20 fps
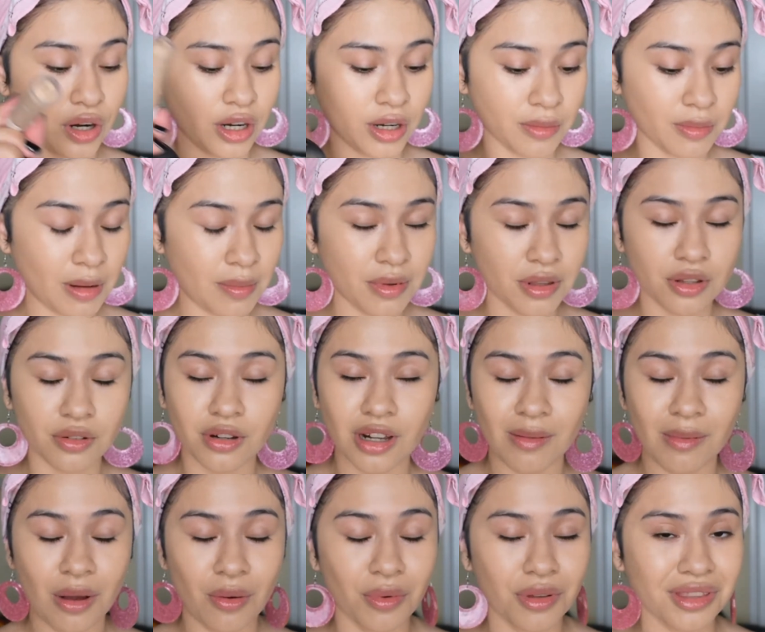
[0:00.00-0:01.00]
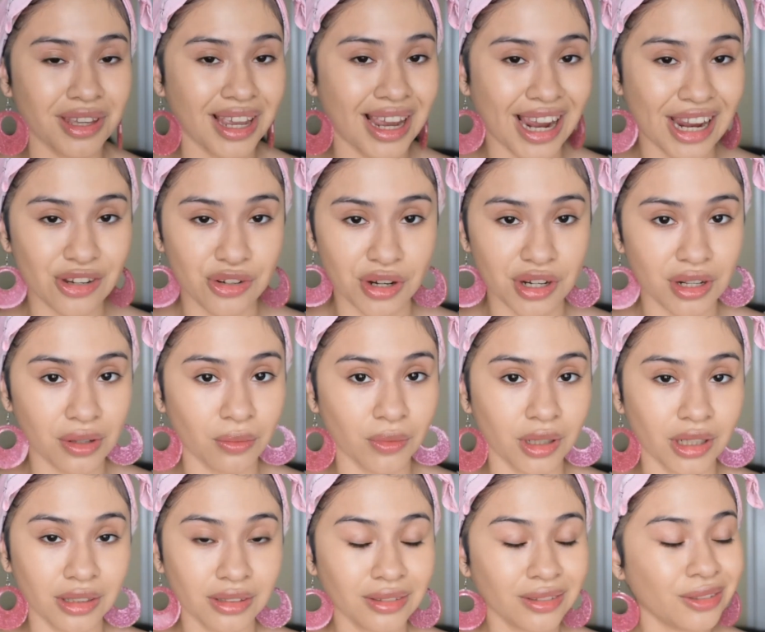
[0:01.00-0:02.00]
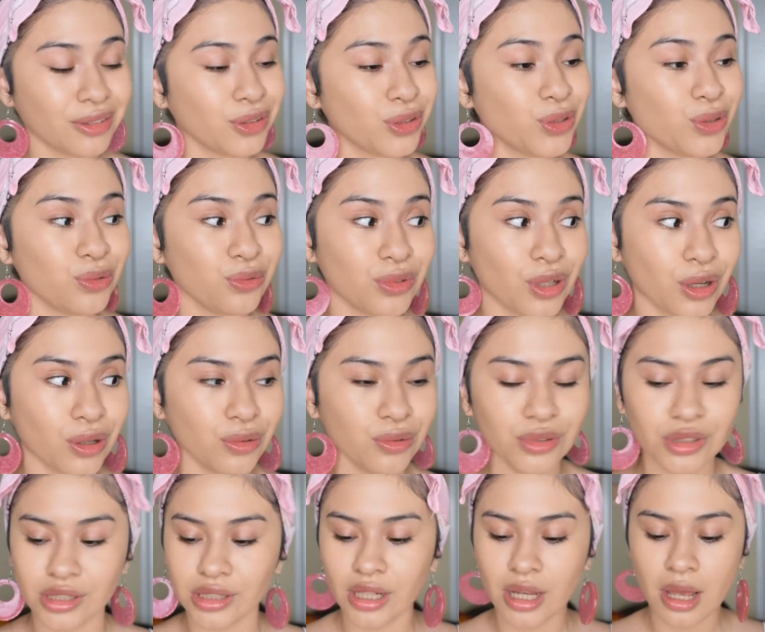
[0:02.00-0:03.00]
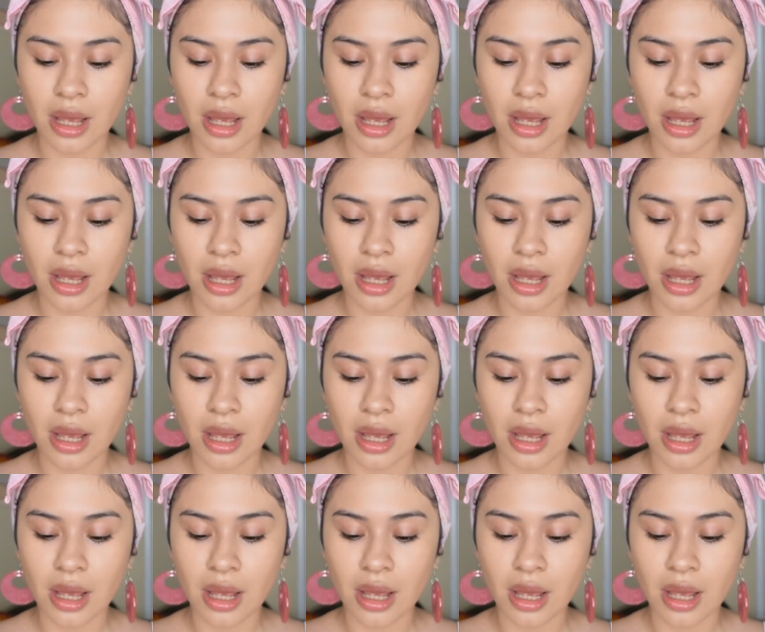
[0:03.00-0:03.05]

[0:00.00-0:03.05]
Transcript: Maybe they'll come out with a hydrating one. Who knows?